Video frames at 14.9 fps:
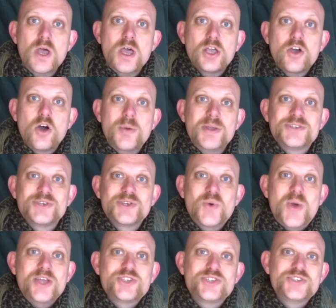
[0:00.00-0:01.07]
Comments and
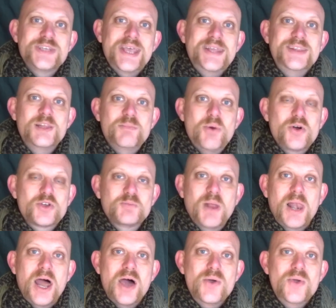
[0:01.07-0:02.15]
questions in the box
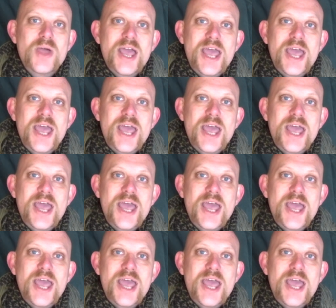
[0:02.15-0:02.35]
below.